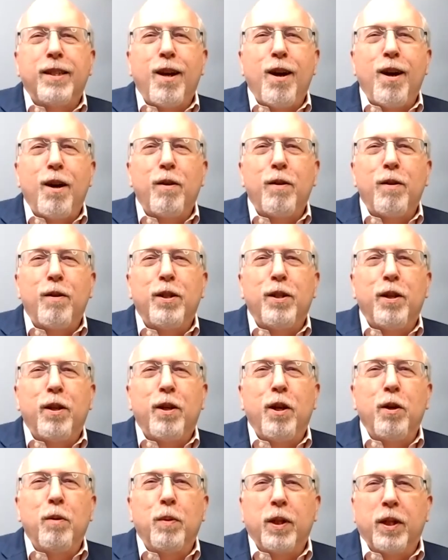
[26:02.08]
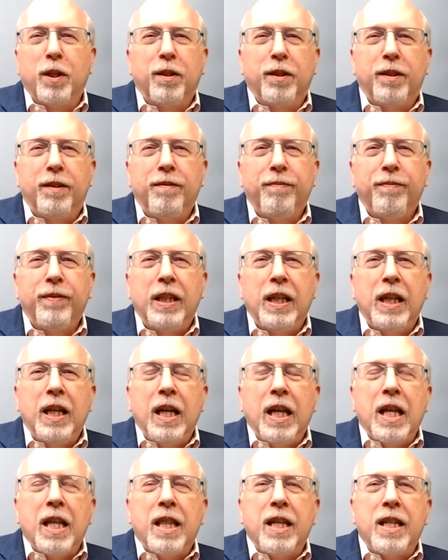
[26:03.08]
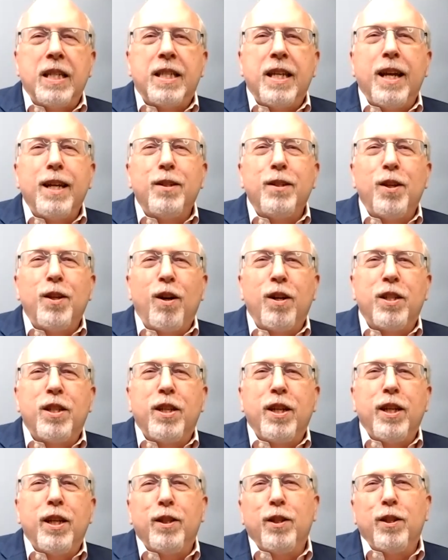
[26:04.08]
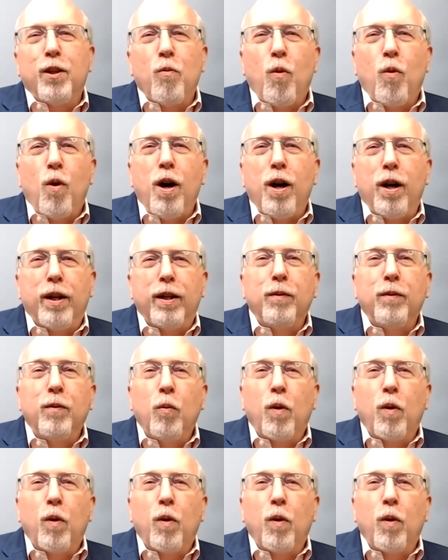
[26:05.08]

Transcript: Congress to Cubicle. This ends our season 1,